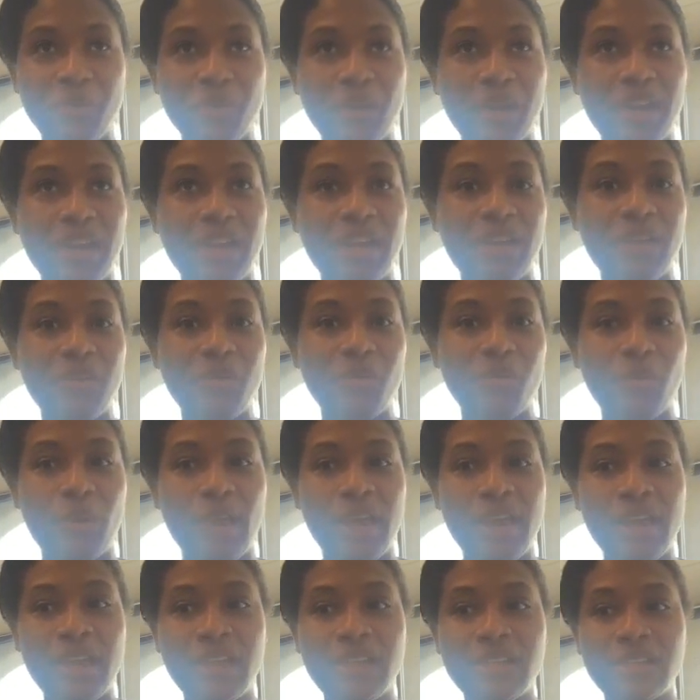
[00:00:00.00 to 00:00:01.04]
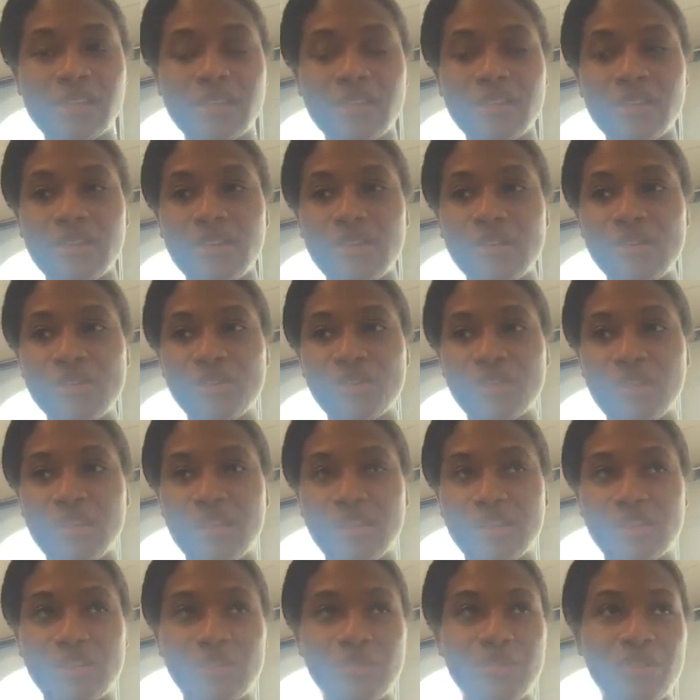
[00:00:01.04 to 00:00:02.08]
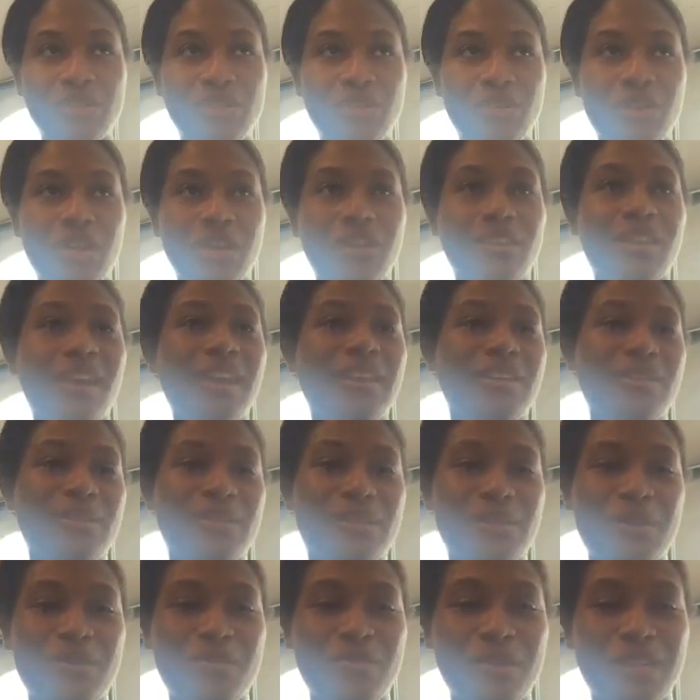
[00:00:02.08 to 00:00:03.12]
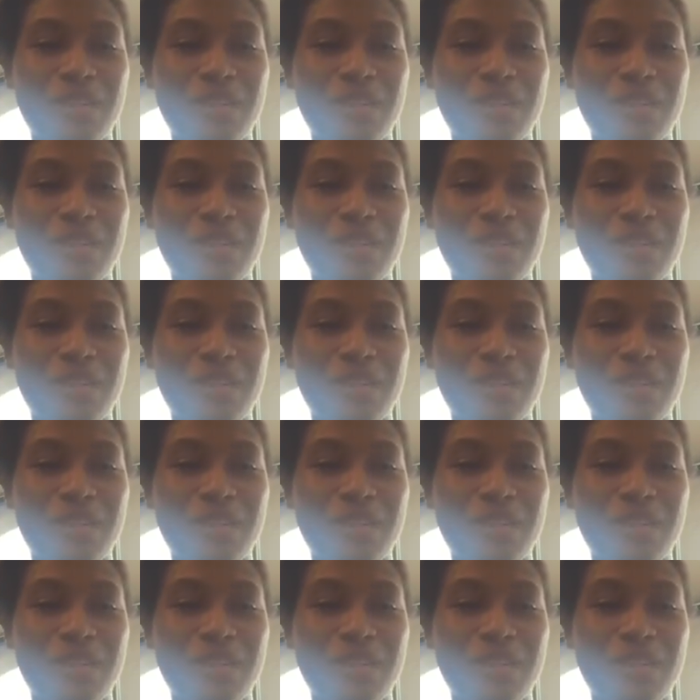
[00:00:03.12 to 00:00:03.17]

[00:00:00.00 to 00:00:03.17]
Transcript: red. Reds usually as soon as you hear, thank you so